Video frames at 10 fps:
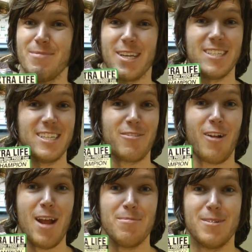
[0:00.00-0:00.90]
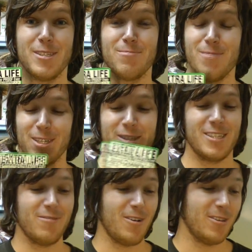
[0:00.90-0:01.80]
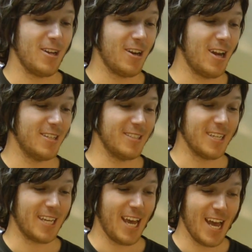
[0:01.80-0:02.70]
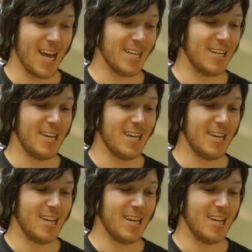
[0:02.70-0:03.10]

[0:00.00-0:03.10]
because they cram as much stuff on there as they can,